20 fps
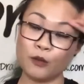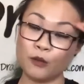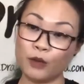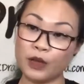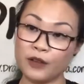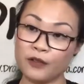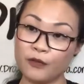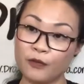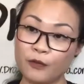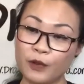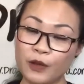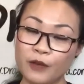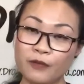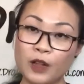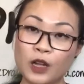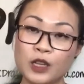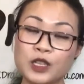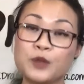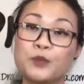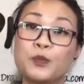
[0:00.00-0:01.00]
we've
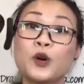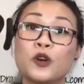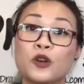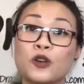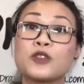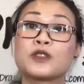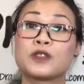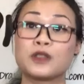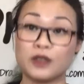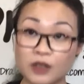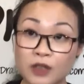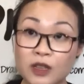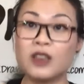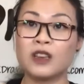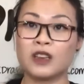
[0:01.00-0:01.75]
launched books.